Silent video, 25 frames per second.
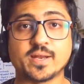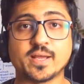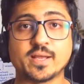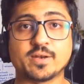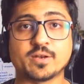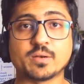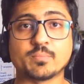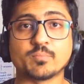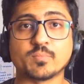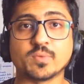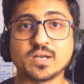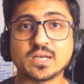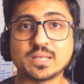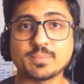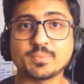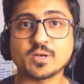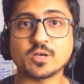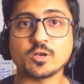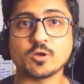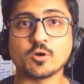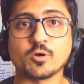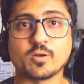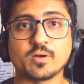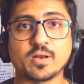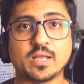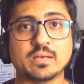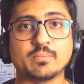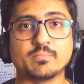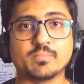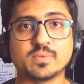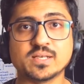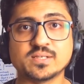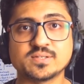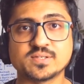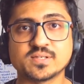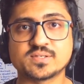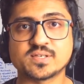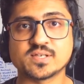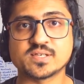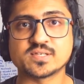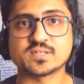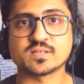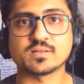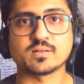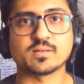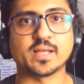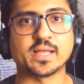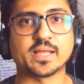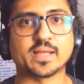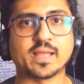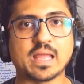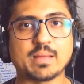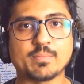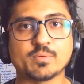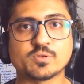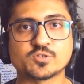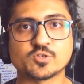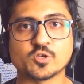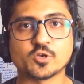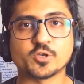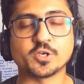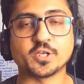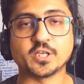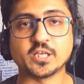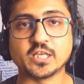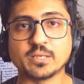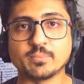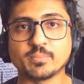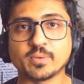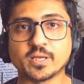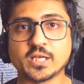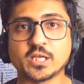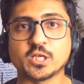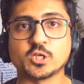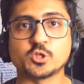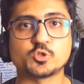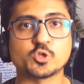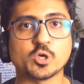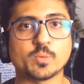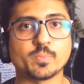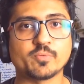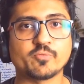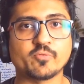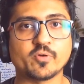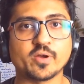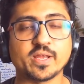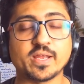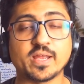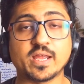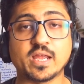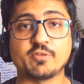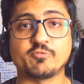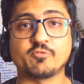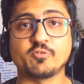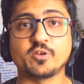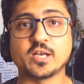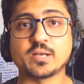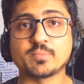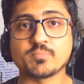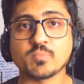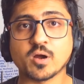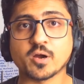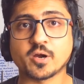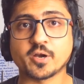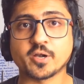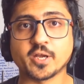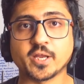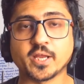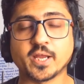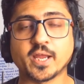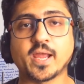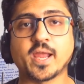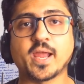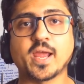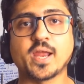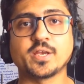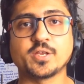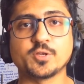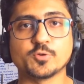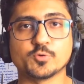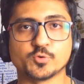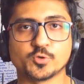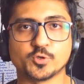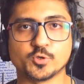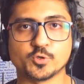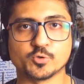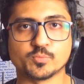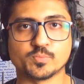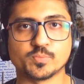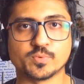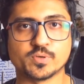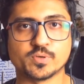and I run multiple online businesses like Amazon, eBay, Shopify, affiliate marketing and YouTube.